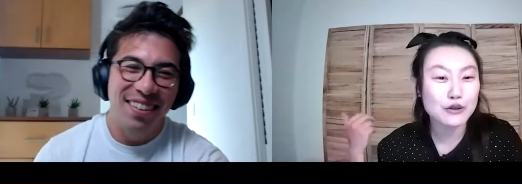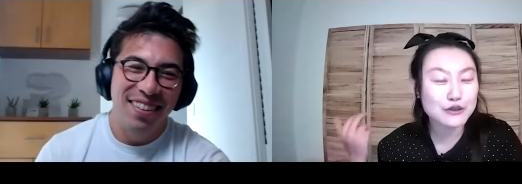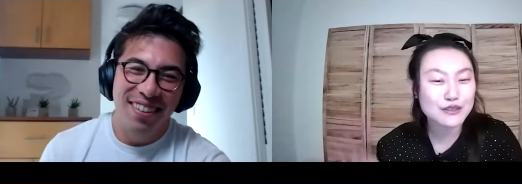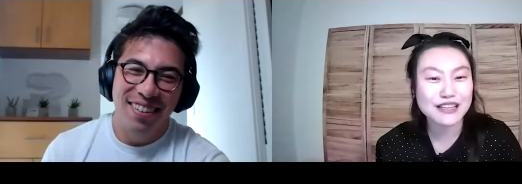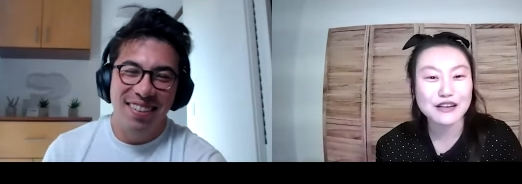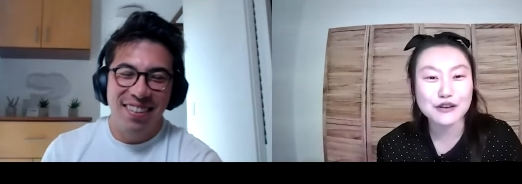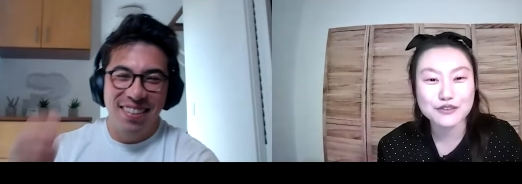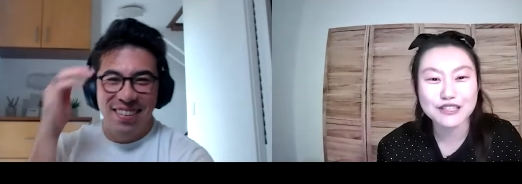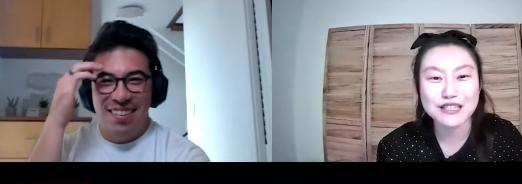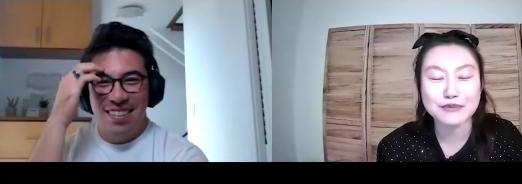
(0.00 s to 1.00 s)
Speaker 1: also send
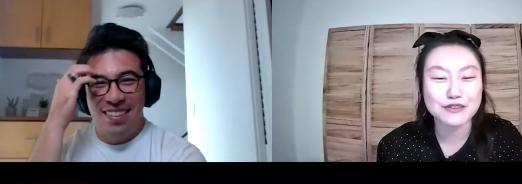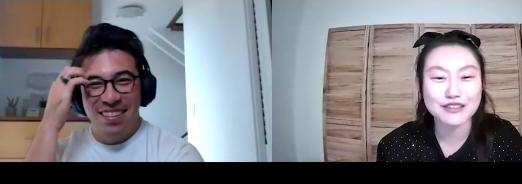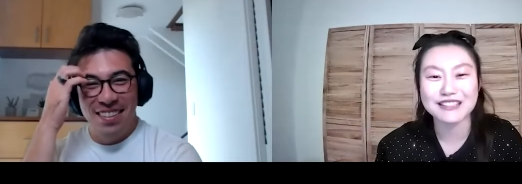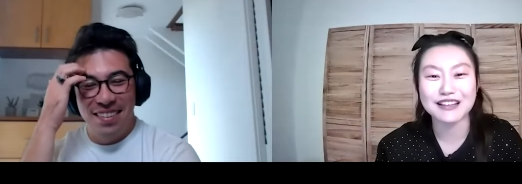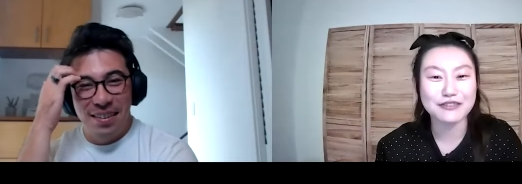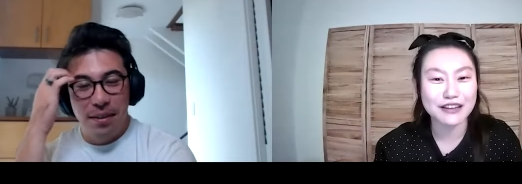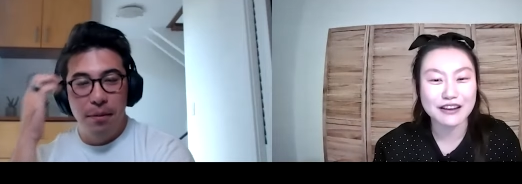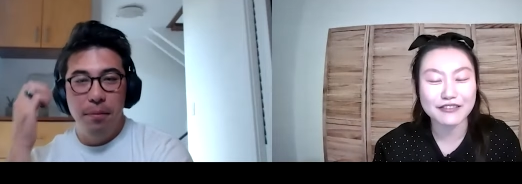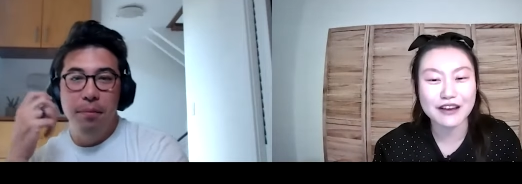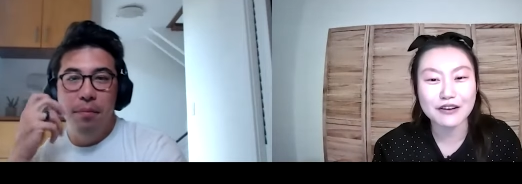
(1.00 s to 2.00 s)
over some of the stuff that
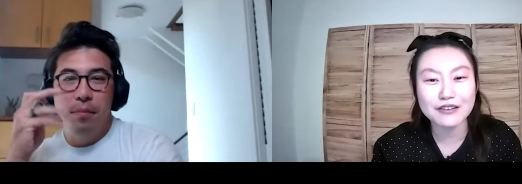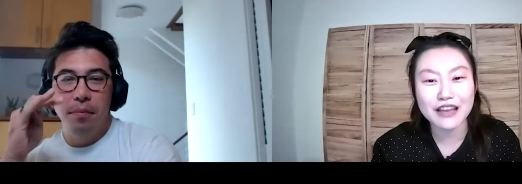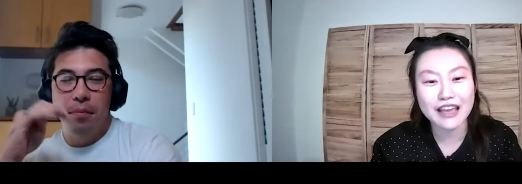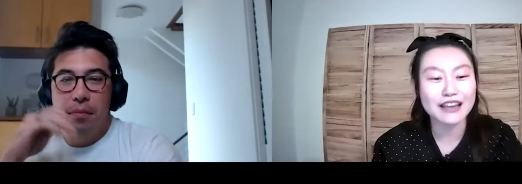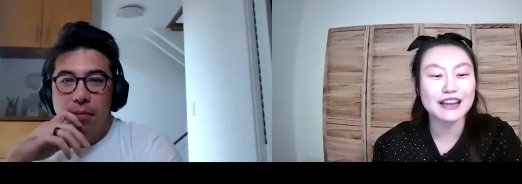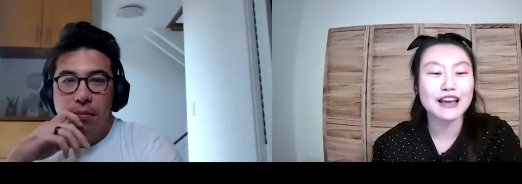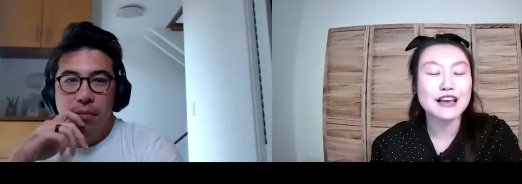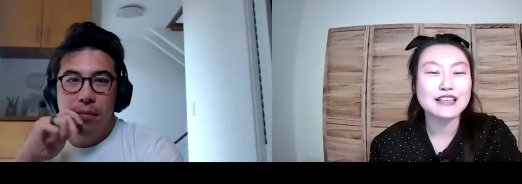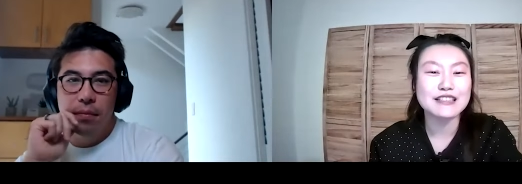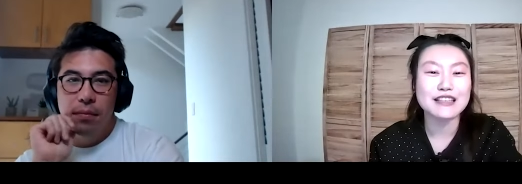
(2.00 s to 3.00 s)
I found, and
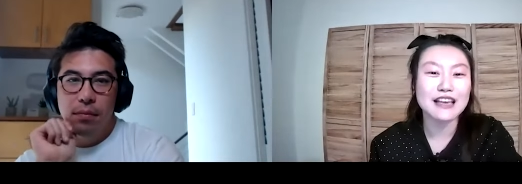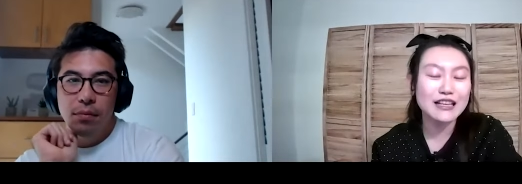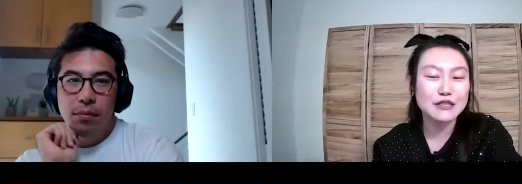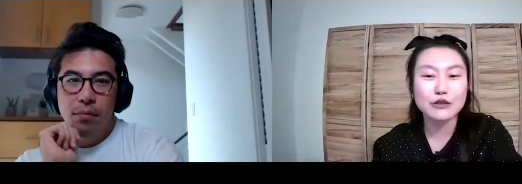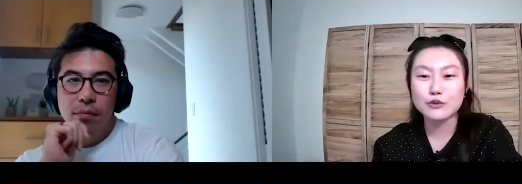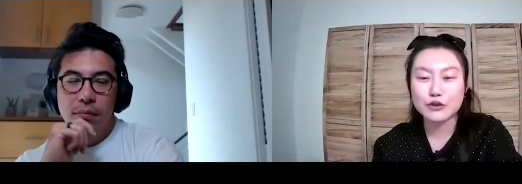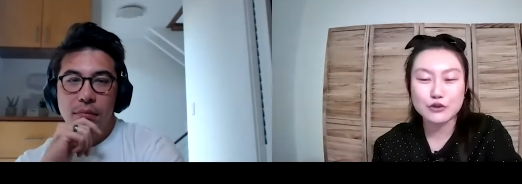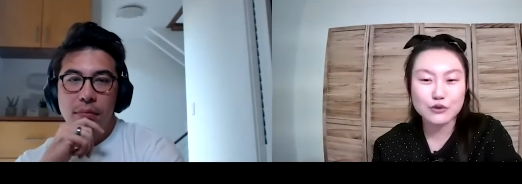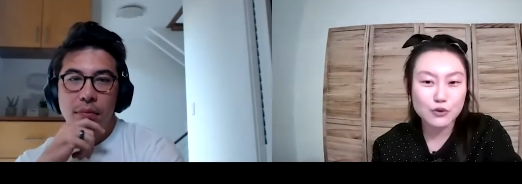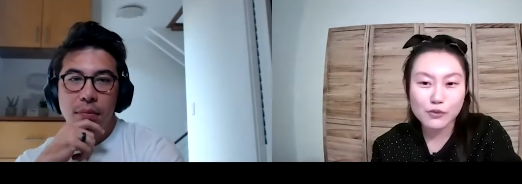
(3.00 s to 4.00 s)
seeing as, you know, the
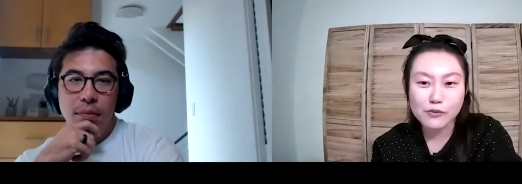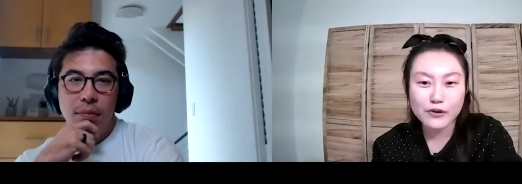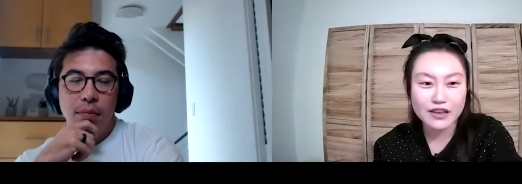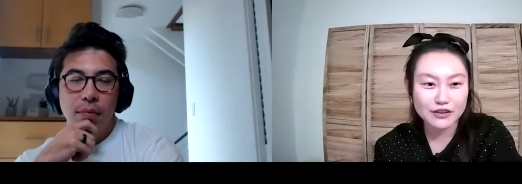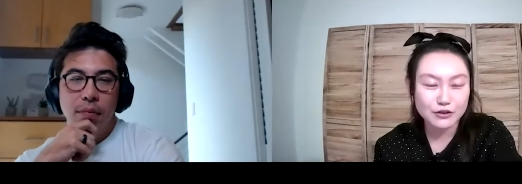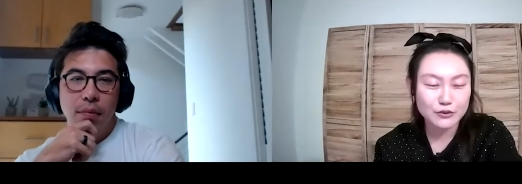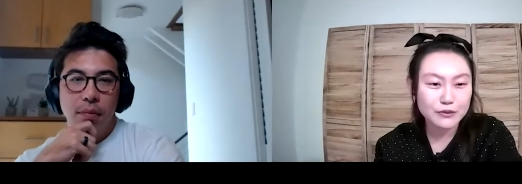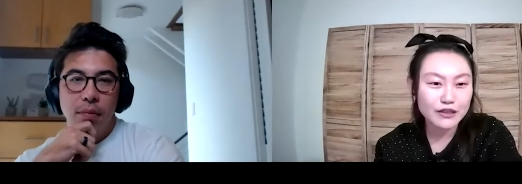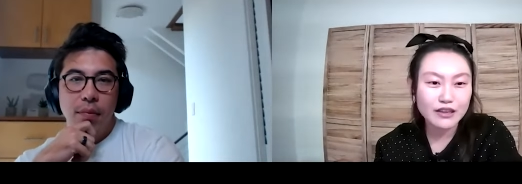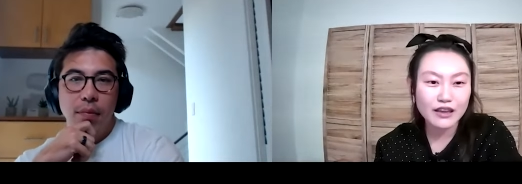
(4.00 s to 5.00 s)
scoreboard that you're
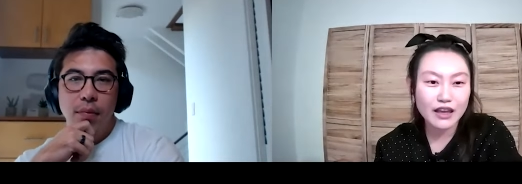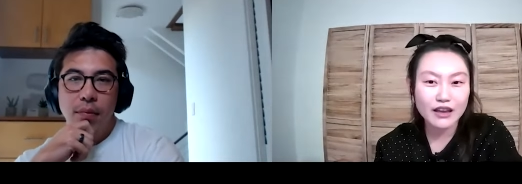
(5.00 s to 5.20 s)
building,